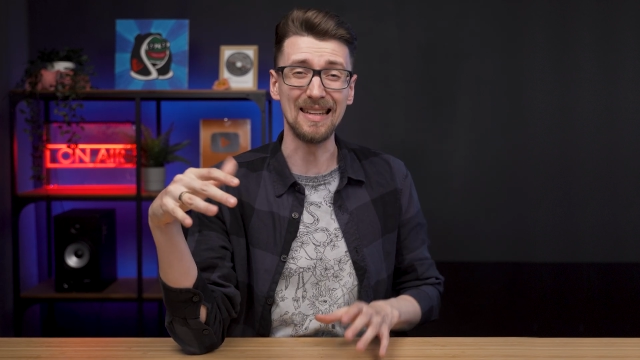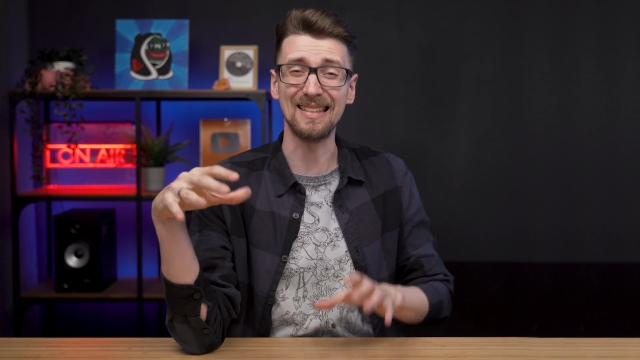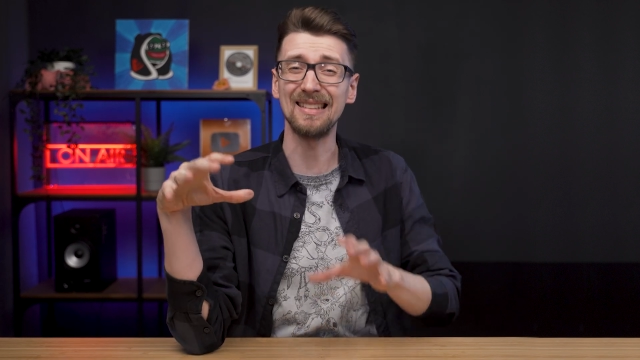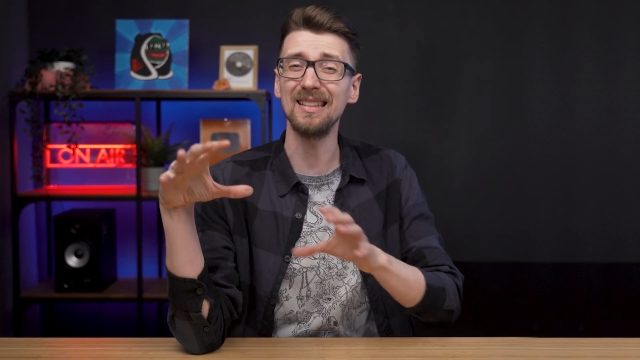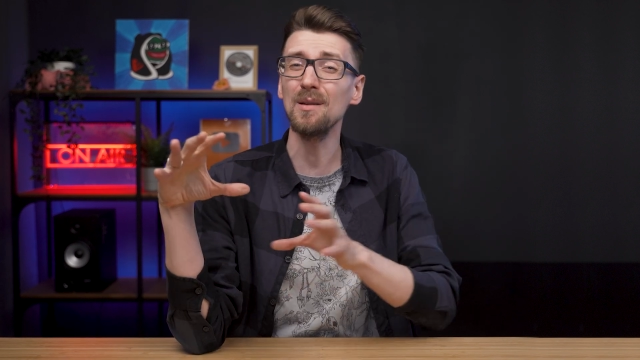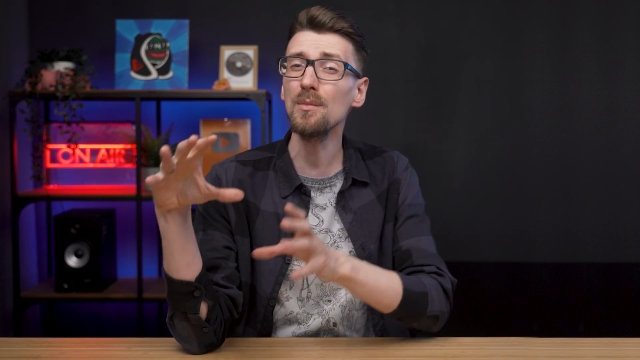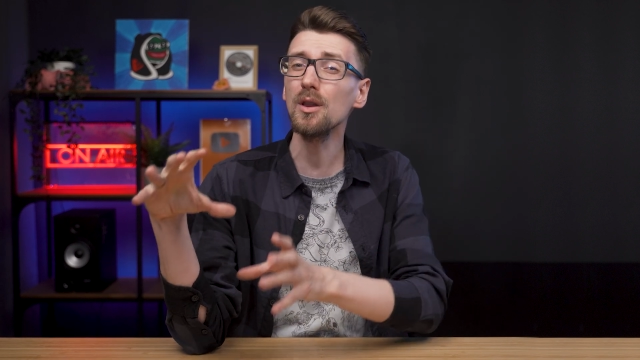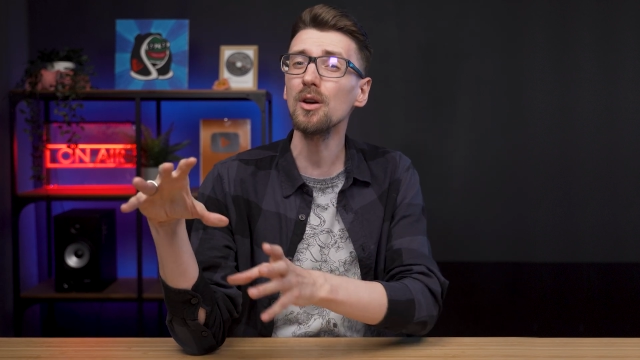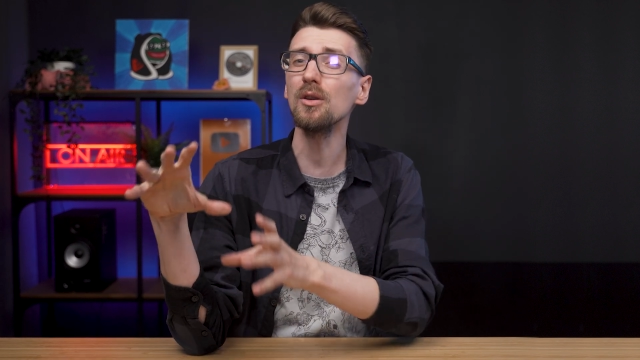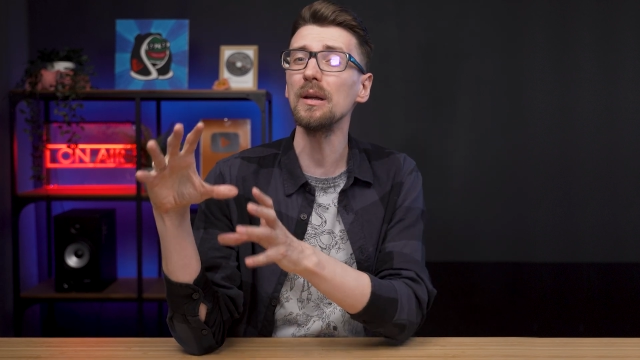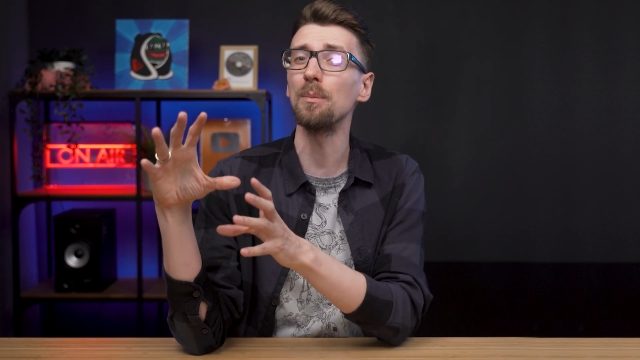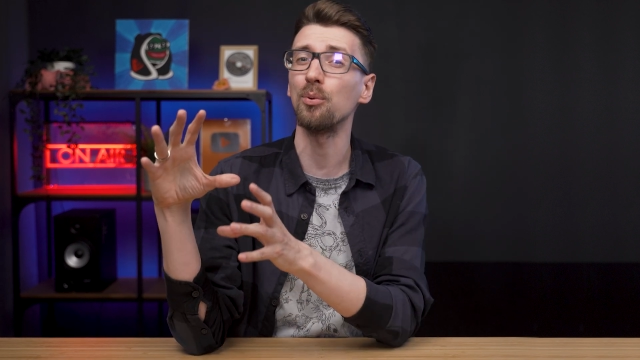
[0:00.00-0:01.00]

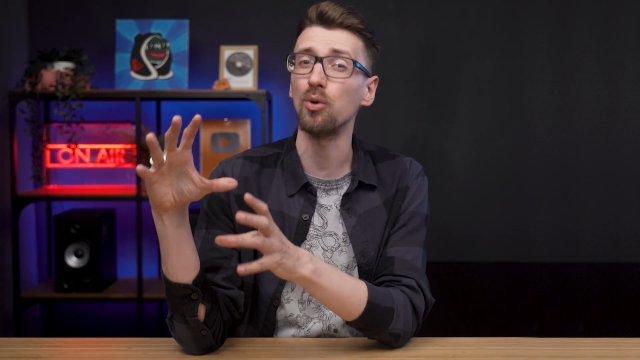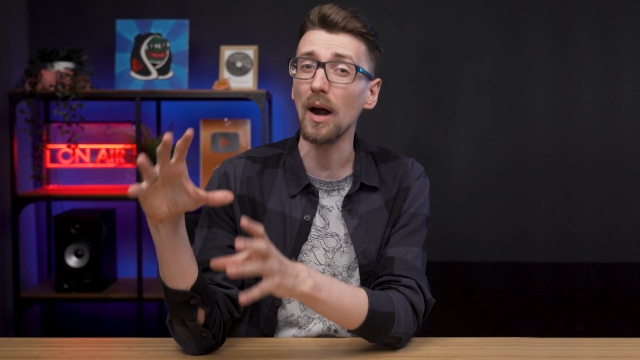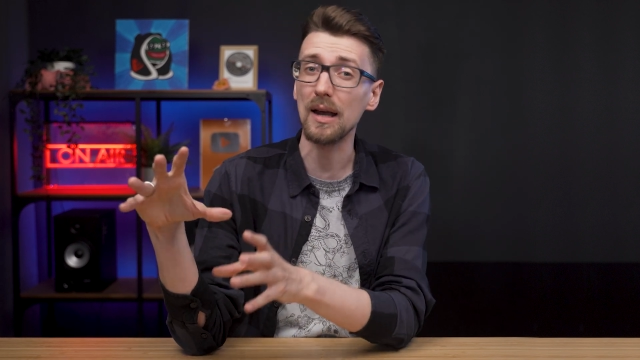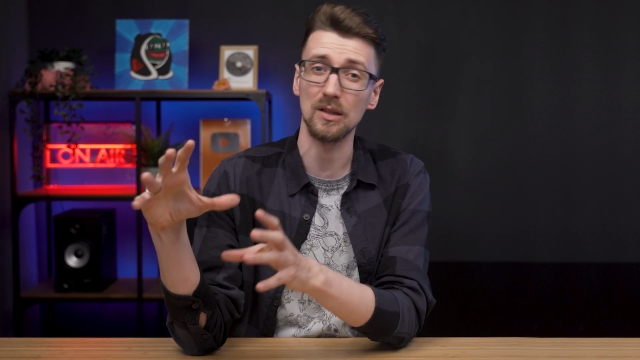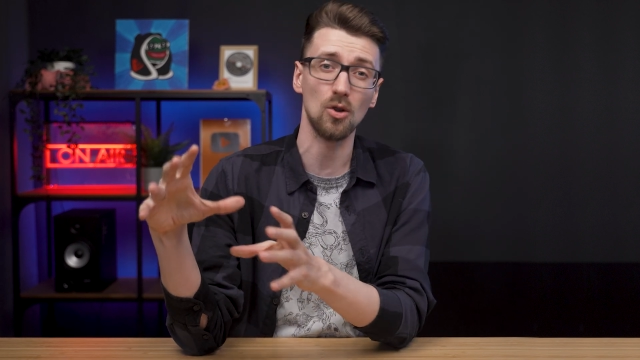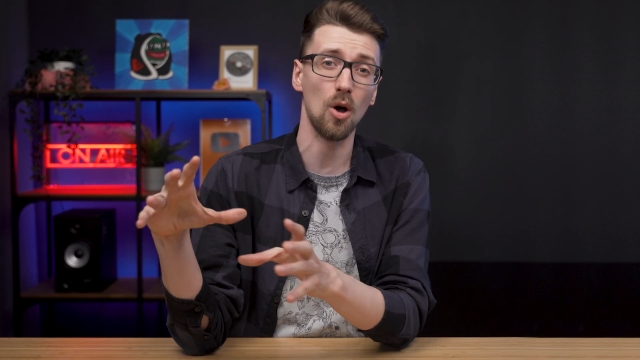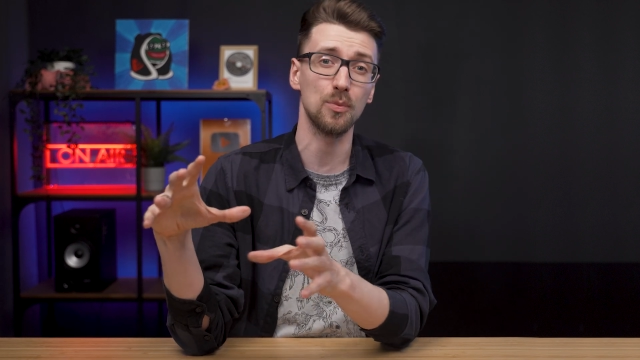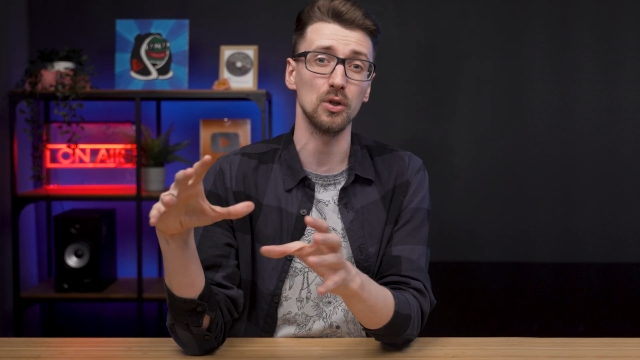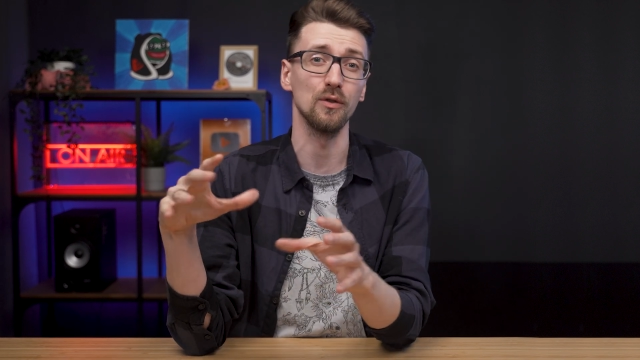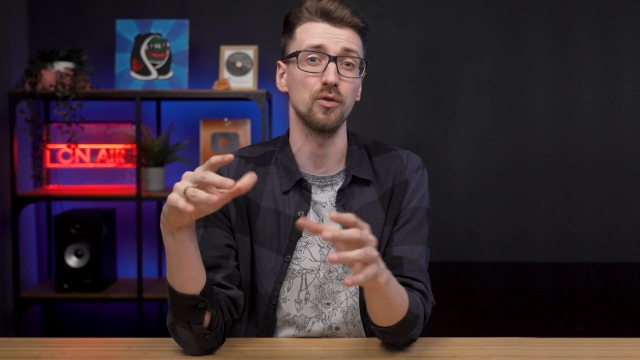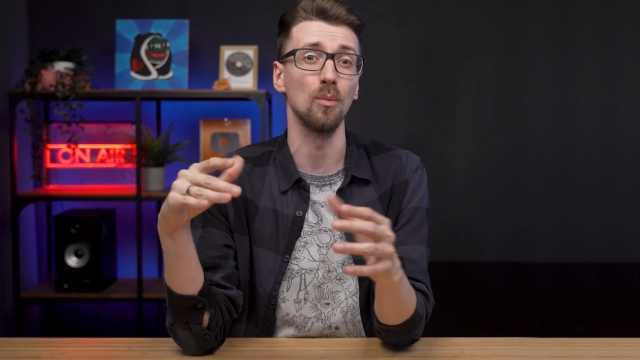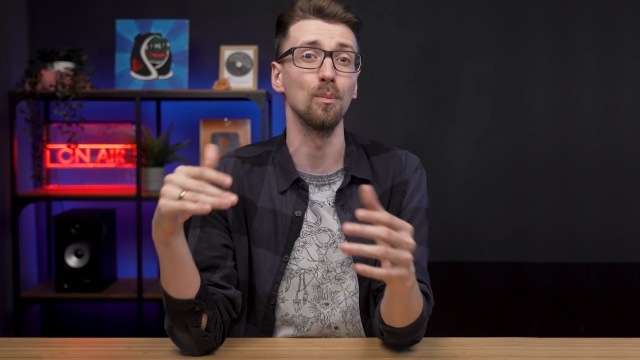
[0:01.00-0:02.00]
similarly priced
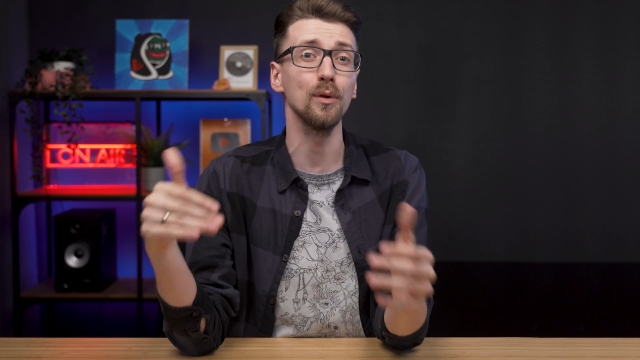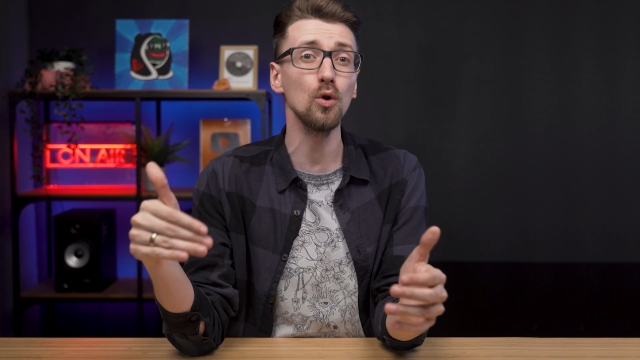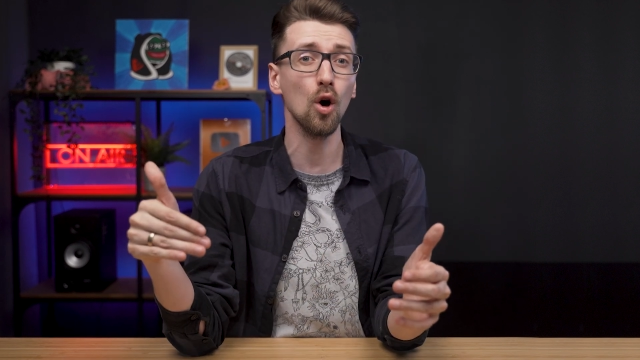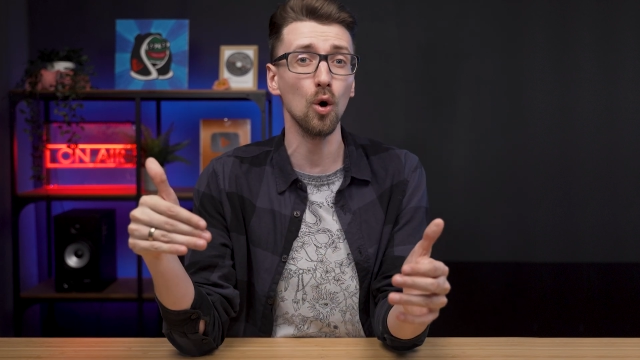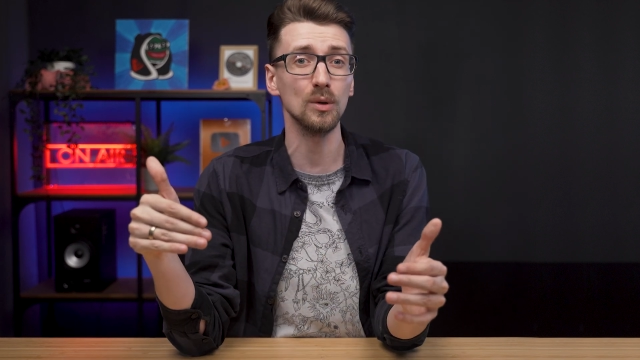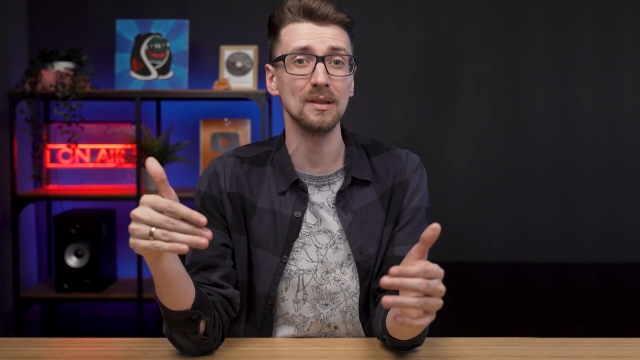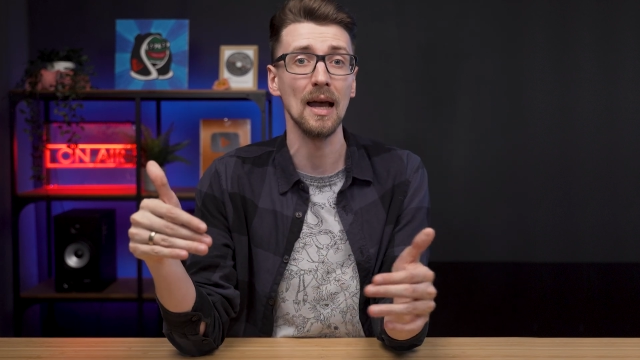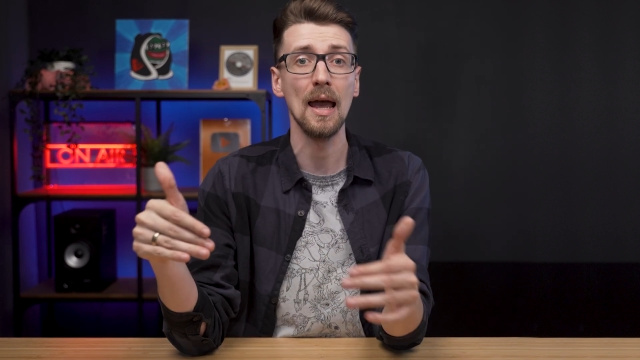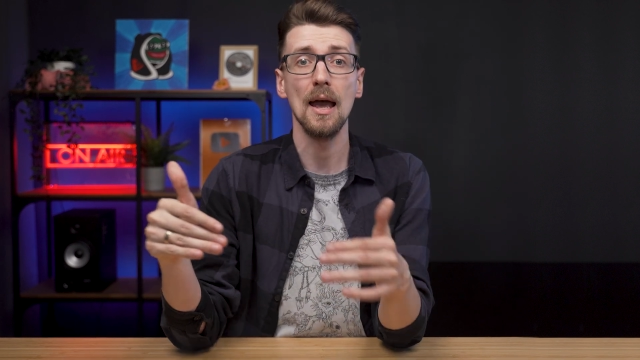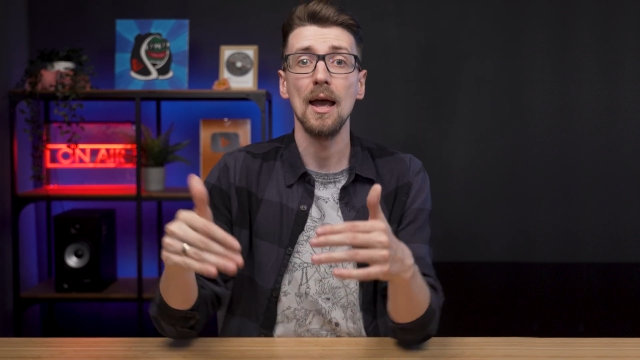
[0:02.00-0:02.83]
option from Bluehost,